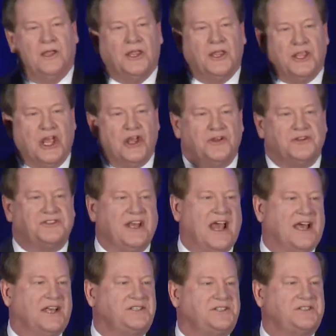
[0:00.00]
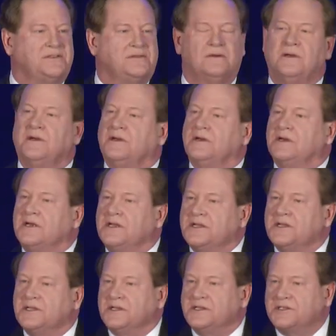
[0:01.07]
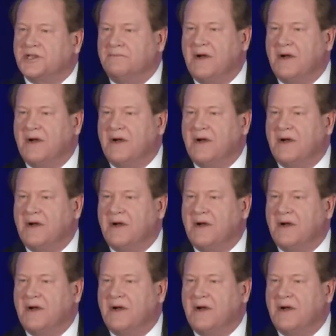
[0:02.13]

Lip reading: Use this to